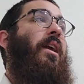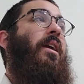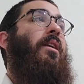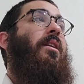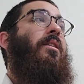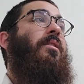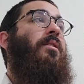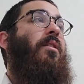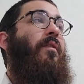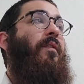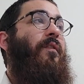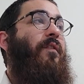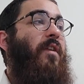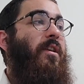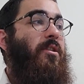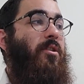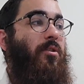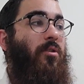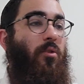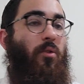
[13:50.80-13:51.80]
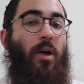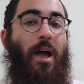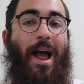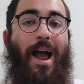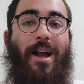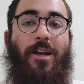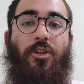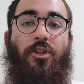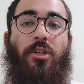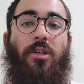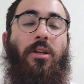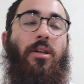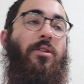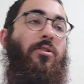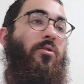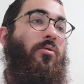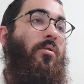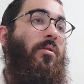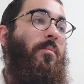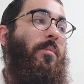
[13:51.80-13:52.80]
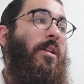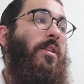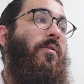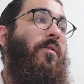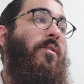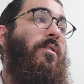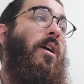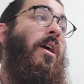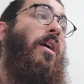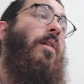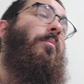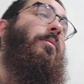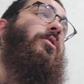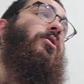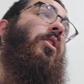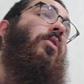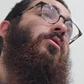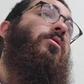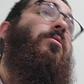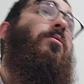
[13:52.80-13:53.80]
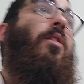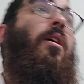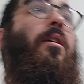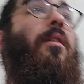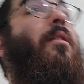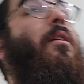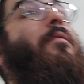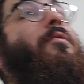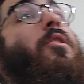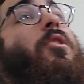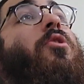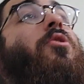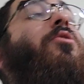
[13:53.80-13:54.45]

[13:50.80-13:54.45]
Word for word: take it into physical action and do the mitzvahs. But it's also not enough